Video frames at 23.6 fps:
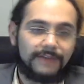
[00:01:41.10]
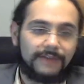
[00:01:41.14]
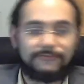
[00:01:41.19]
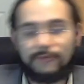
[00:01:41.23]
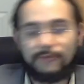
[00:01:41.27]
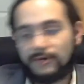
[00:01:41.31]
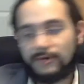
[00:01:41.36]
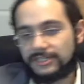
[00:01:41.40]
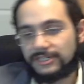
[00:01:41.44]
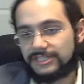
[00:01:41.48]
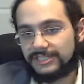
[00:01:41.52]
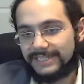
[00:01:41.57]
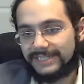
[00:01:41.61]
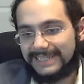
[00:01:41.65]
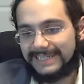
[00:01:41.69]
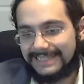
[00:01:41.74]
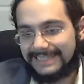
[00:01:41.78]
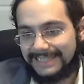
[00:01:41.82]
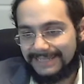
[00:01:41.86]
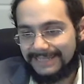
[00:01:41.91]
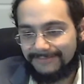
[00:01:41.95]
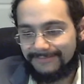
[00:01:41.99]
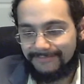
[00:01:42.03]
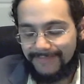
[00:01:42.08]
unfortunately,
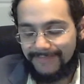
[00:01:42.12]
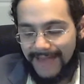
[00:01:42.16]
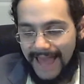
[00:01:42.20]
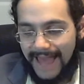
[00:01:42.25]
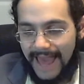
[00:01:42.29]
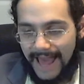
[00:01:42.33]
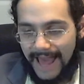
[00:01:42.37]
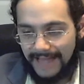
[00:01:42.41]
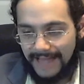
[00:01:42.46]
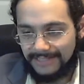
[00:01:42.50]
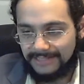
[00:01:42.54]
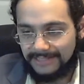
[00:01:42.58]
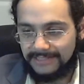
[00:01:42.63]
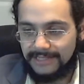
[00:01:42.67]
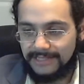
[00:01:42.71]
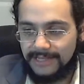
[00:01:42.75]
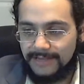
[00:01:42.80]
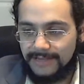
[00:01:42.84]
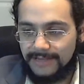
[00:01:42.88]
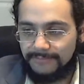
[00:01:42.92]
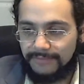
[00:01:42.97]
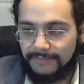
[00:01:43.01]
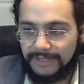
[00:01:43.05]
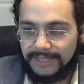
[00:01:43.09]
it didn't pass,
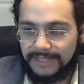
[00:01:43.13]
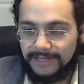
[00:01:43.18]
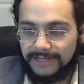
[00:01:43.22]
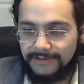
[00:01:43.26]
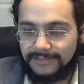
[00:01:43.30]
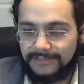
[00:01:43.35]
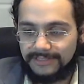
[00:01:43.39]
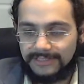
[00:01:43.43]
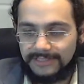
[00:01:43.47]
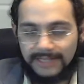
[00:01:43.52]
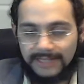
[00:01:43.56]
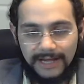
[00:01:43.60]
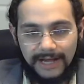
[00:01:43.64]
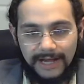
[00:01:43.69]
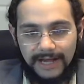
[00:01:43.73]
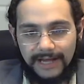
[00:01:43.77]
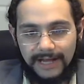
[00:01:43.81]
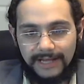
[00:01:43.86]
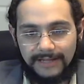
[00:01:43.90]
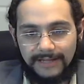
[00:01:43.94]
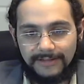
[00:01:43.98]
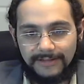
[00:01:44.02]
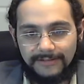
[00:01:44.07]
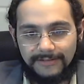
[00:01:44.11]
but there was
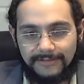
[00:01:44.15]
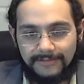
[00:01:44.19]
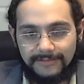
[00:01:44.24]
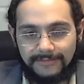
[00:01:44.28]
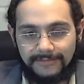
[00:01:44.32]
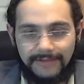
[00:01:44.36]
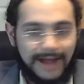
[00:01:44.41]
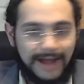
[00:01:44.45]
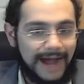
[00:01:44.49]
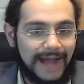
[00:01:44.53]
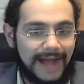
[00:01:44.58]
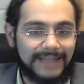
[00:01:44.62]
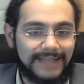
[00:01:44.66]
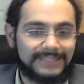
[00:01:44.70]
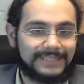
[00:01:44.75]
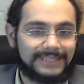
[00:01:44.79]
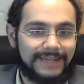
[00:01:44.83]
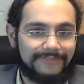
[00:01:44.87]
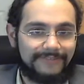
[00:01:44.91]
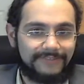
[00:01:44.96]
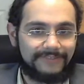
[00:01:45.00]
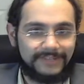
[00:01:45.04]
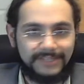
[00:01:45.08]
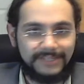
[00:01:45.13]

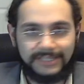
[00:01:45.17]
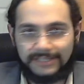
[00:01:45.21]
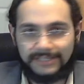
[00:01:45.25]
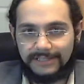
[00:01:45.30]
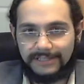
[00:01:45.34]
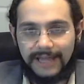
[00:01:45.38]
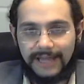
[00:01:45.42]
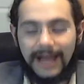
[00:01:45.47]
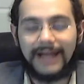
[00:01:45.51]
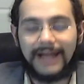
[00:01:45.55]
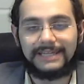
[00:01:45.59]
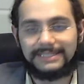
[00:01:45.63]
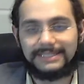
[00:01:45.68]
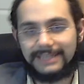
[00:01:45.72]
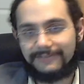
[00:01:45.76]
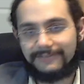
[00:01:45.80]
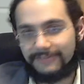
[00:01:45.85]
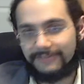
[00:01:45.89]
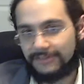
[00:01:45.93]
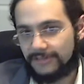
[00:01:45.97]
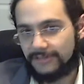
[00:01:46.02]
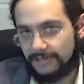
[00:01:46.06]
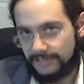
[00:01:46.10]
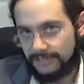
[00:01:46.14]

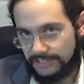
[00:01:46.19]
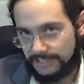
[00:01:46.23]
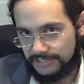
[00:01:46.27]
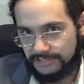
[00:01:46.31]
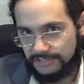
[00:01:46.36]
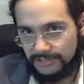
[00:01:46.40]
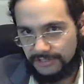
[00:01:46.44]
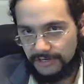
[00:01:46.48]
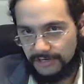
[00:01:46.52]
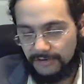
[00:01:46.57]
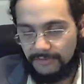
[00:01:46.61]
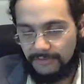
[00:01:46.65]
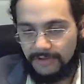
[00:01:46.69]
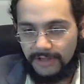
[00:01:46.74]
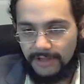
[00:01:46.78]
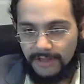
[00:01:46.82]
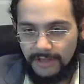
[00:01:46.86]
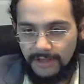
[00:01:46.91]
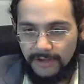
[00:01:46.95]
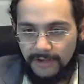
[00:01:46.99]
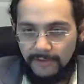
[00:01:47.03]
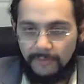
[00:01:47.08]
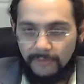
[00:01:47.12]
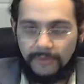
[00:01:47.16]
I-732,
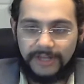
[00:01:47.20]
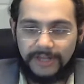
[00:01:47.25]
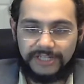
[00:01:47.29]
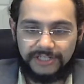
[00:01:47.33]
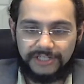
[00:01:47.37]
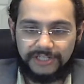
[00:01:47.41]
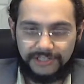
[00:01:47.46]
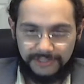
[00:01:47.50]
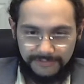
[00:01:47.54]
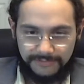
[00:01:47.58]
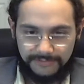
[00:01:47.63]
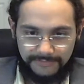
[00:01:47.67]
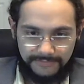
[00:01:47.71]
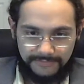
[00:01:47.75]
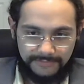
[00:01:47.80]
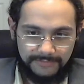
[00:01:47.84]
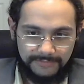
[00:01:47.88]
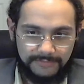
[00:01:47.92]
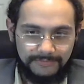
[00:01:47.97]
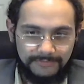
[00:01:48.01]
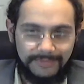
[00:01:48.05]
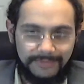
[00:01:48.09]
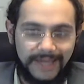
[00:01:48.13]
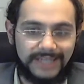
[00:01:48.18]
which
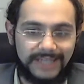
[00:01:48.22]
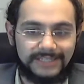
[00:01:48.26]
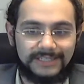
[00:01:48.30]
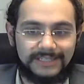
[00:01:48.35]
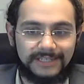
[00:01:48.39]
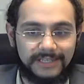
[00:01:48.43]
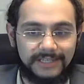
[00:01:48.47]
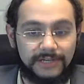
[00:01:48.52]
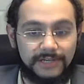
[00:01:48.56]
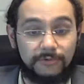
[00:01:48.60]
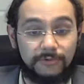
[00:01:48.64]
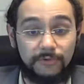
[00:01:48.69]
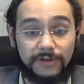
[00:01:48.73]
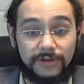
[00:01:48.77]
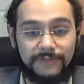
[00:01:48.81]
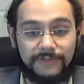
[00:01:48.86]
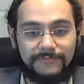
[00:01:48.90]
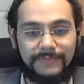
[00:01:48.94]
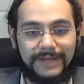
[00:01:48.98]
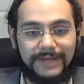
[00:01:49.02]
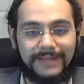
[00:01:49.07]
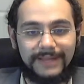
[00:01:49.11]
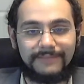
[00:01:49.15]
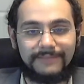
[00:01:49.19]
basically would
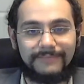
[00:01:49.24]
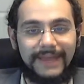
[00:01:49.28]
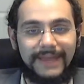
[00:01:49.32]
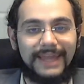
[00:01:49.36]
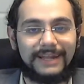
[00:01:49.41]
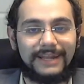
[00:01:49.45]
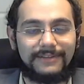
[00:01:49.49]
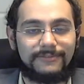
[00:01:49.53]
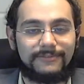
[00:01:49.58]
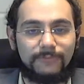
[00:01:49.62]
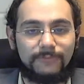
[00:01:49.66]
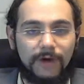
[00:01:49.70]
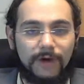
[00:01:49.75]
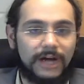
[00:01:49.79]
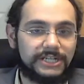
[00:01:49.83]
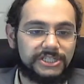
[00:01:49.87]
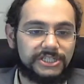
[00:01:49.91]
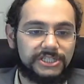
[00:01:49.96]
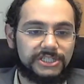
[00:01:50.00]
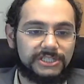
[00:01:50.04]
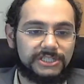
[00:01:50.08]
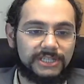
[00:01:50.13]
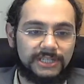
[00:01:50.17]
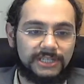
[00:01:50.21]
have been made
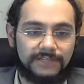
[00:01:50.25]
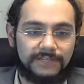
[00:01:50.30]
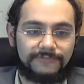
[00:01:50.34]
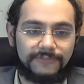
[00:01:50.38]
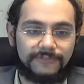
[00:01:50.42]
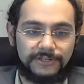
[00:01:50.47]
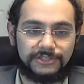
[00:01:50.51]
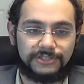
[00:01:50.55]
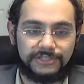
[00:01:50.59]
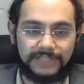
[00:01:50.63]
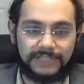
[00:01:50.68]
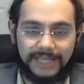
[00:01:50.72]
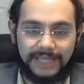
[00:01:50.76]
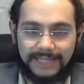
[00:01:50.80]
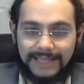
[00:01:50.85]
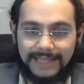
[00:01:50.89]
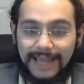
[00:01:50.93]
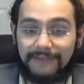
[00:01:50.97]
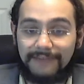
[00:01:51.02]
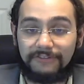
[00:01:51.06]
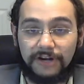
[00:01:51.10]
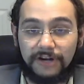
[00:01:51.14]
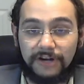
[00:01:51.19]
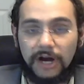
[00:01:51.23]
Washington the first state
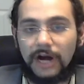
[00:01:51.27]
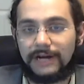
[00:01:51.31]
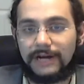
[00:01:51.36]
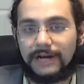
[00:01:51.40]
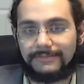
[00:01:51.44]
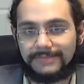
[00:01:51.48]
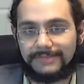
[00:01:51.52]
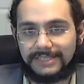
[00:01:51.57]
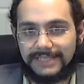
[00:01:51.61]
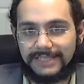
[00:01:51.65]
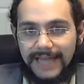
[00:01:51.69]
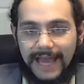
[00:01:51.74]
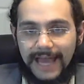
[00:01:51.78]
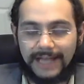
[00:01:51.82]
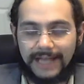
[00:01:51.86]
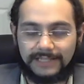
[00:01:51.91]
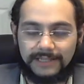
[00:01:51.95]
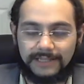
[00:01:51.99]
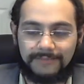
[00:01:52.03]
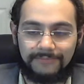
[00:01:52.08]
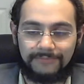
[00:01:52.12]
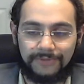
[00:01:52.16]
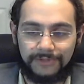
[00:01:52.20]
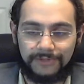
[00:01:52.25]
to have a carbon
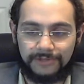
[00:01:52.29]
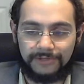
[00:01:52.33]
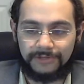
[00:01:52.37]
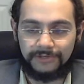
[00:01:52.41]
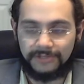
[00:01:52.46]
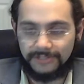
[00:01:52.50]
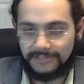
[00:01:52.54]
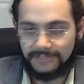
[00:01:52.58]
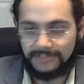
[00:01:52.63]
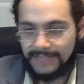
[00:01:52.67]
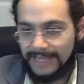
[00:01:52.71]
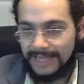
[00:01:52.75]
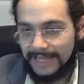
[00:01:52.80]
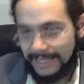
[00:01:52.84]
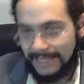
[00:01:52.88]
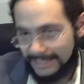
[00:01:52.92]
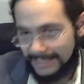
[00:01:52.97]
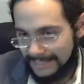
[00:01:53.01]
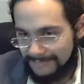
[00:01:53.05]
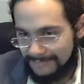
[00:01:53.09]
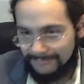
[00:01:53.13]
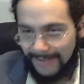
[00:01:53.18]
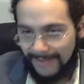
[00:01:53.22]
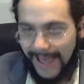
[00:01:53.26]
tax on polluters.
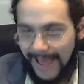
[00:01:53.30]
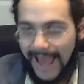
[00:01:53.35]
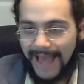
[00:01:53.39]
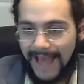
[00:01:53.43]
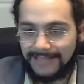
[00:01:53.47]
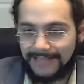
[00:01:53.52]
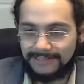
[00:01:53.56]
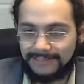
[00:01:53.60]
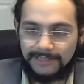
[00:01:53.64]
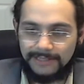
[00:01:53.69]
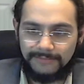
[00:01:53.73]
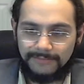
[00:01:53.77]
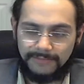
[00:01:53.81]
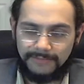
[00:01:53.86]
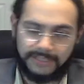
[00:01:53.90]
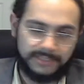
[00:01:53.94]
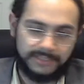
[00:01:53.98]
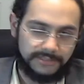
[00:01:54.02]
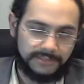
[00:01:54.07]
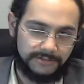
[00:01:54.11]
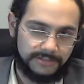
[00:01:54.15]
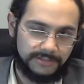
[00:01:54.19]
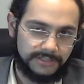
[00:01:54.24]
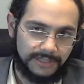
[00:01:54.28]
It didn't pass
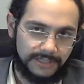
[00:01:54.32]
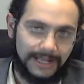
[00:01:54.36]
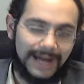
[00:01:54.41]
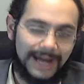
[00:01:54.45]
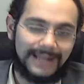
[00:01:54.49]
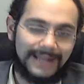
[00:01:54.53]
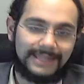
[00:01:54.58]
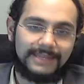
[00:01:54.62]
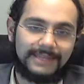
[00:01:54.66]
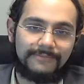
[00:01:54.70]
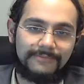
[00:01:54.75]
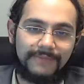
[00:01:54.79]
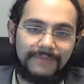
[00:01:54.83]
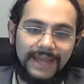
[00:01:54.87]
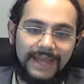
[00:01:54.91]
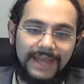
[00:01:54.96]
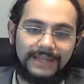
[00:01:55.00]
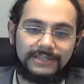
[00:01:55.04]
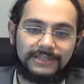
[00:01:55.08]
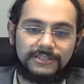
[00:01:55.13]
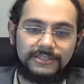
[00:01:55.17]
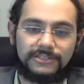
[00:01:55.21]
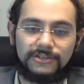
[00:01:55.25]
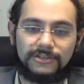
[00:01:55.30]
because there was a lot of
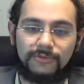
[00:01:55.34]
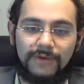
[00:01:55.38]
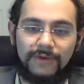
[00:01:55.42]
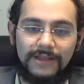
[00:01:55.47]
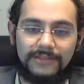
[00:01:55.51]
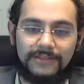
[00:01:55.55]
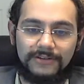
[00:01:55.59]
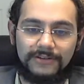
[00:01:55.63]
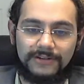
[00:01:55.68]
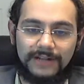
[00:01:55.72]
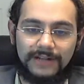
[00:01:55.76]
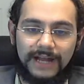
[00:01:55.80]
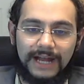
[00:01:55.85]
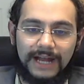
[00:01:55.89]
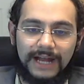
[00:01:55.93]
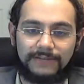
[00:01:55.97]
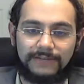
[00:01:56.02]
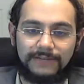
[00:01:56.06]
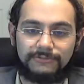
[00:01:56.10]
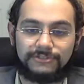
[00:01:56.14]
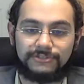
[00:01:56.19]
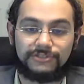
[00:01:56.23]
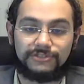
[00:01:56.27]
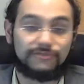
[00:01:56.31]
debate as to whether or
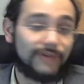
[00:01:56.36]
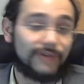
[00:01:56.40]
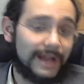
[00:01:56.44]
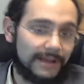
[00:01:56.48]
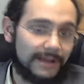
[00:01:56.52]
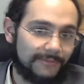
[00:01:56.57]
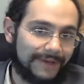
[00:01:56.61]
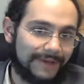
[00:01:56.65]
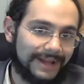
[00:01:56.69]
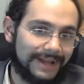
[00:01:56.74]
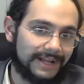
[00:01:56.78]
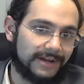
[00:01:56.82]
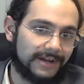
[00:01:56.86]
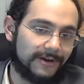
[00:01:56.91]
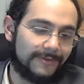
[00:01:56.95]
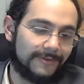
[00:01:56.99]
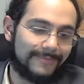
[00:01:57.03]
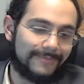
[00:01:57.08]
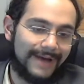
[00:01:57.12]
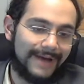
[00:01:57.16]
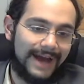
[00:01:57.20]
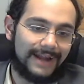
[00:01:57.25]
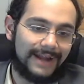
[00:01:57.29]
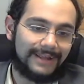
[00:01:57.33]
not it was the right way to go
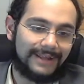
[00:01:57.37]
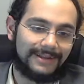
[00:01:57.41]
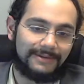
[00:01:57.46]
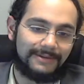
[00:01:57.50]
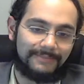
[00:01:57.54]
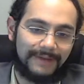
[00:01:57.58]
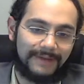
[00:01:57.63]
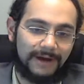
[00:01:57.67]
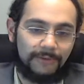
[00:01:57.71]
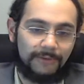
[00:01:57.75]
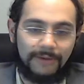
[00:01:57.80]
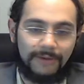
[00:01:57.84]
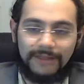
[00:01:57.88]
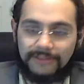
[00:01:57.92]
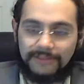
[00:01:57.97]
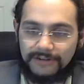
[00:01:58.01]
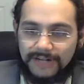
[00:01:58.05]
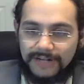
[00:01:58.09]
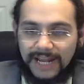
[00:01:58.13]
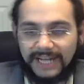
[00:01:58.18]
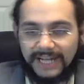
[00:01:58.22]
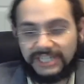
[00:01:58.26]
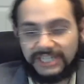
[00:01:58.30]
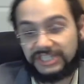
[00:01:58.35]
about it, about whether
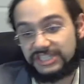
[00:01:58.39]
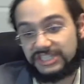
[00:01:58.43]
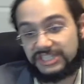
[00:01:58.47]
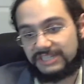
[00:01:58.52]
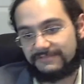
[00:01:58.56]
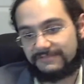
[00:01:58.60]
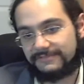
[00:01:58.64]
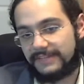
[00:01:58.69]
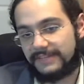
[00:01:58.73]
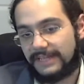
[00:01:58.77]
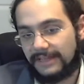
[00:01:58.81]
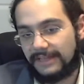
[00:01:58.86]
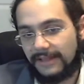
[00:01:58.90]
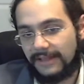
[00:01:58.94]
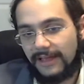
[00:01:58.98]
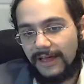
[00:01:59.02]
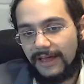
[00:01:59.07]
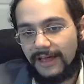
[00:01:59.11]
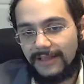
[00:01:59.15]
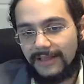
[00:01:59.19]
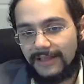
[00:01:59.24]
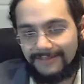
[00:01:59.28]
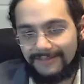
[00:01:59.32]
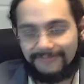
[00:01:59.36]
or not it shifted
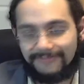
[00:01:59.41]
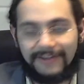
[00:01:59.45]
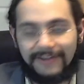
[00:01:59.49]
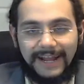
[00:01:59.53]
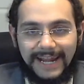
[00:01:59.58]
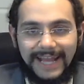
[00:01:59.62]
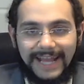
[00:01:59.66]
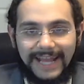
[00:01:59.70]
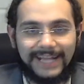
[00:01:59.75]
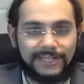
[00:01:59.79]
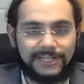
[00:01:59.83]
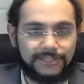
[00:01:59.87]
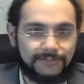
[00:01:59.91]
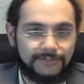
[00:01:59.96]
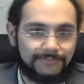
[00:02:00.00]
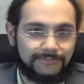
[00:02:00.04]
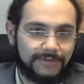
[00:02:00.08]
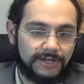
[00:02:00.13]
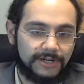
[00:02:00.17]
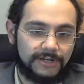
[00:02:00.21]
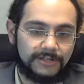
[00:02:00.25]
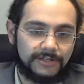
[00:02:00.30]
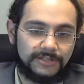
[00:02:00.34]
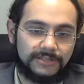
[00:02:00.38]
the financial
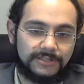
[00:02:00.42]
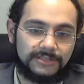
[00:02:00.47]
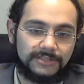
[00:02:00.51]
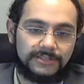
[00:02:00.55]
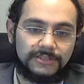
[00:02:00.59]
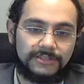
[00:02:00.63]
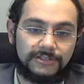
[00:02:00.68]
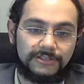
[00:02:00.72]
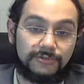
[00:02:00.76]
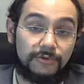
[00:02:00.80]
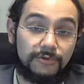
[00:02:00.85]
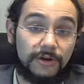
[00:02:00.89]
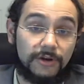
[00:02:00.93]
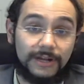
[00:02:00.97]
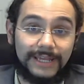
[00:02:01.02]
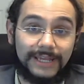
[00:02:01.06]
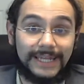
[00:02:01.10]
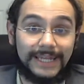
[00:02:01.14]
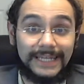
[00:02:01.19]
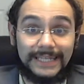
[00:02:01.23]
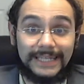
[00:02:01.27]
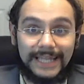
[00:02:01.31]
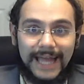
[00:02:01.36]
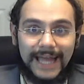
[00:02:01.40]
burden to the
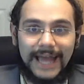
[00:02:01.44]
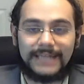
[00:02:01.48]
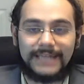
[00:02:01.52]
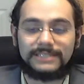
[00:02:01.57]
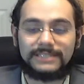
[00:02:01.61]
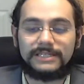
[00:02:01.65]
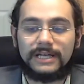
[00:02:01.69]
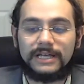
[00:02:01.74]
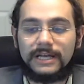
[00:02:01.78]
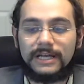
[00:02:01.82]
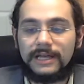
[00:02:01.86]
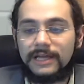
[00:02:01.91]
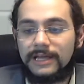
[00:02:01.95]
working class.